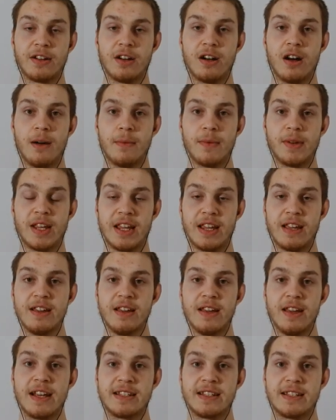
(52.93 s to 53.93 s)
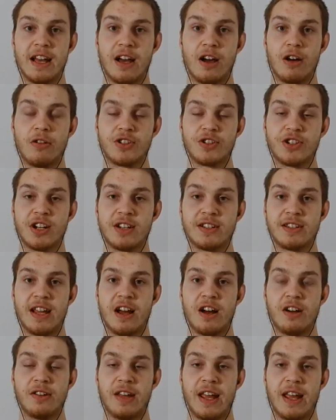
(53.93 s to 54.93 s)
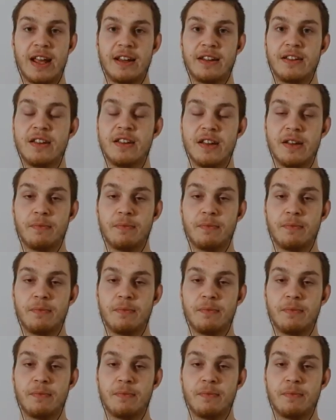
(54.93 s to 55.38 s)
comedy is now shut down and